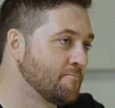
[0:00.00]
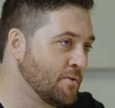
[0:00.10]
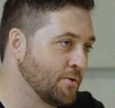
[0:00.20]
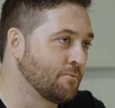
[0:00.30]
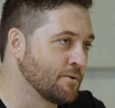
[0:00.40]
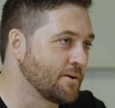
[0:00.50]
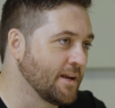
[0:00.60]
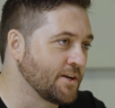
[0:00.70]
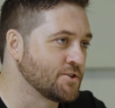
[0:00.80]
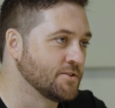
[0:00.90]
building real
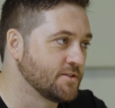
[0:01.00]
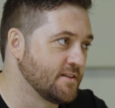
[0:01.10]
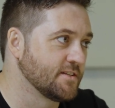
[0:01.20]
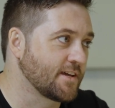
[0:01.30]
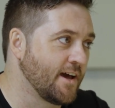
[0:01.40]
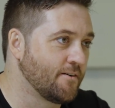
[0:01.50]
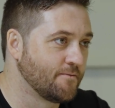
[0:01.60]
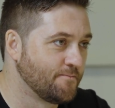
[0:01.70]
connections that scale.